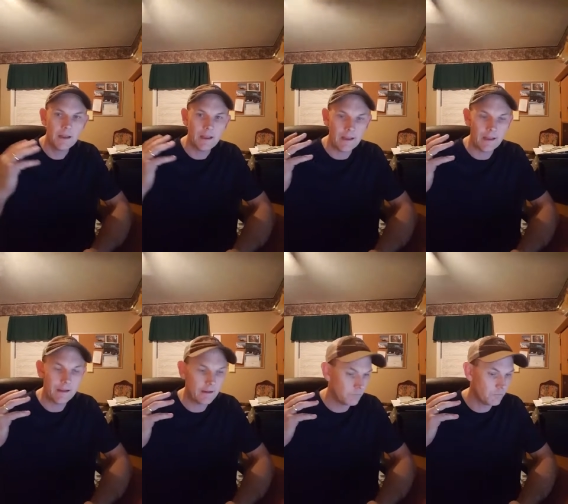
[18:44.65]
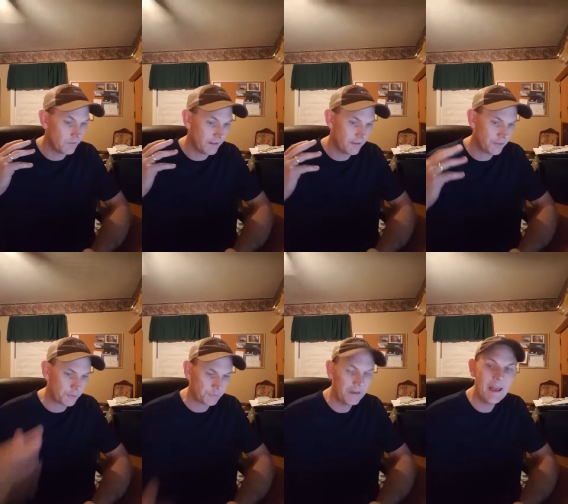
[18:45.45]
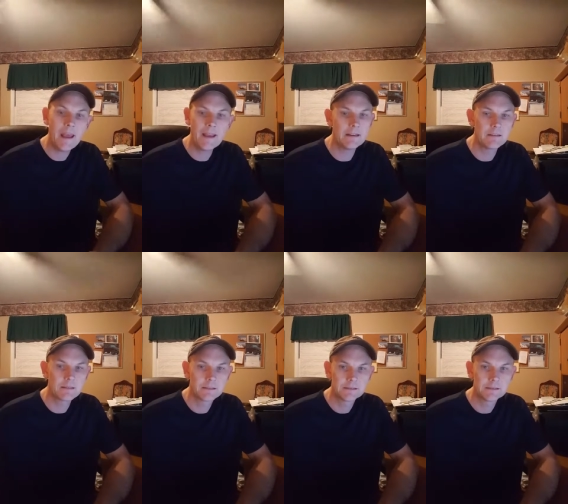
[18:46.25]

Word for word: and within three days,